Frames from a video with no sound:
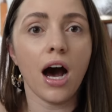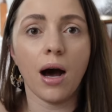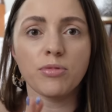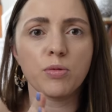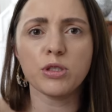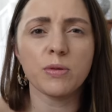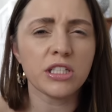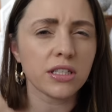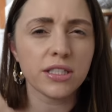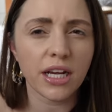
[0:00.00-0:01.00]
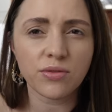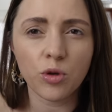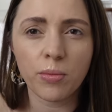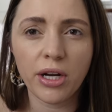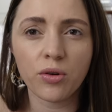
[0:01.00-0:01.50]
I'm supposed to be successful
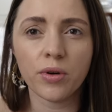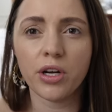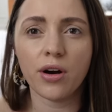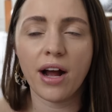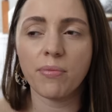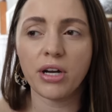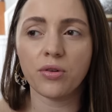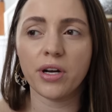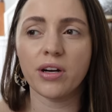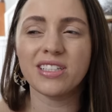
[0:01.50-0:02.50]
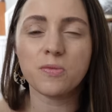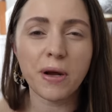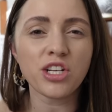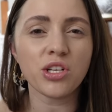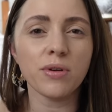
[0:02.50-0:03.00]
in my career, have my career,
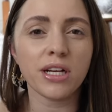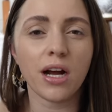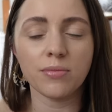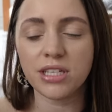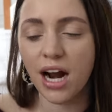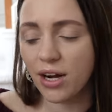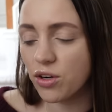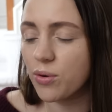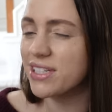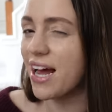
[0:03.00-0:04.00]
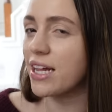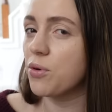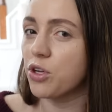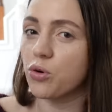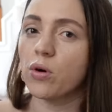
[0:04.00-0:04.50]
especially when it comes, and I don't know exactly
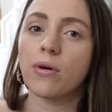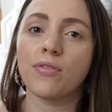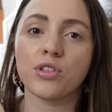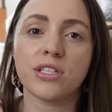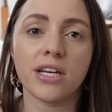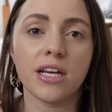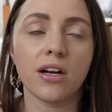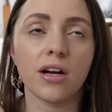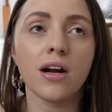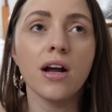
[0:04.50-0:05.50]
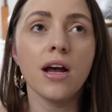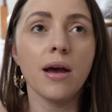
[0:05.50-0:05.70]
what you're referencing here.